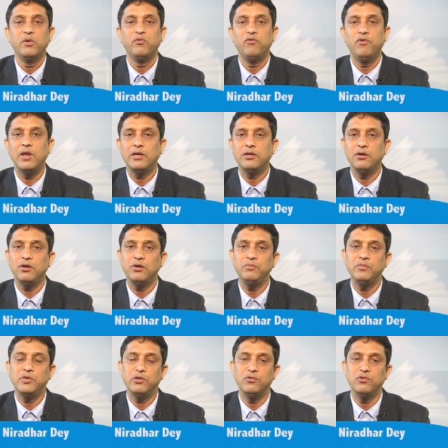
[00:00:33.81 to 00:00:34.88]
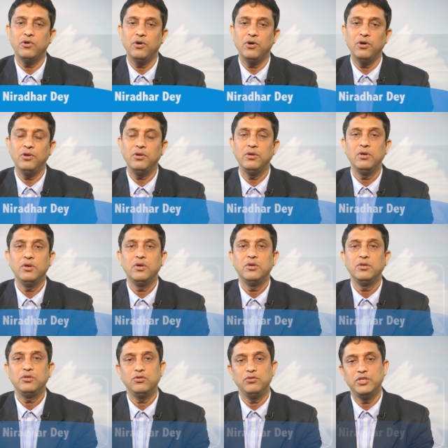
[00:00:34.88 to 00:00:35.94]
Welcome you all
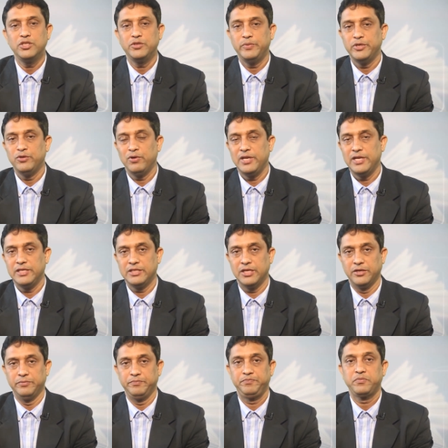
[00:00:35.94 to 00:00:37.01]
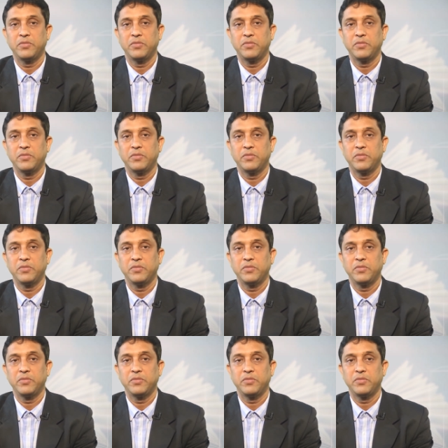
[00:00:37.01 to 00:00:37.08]
to this video lesson.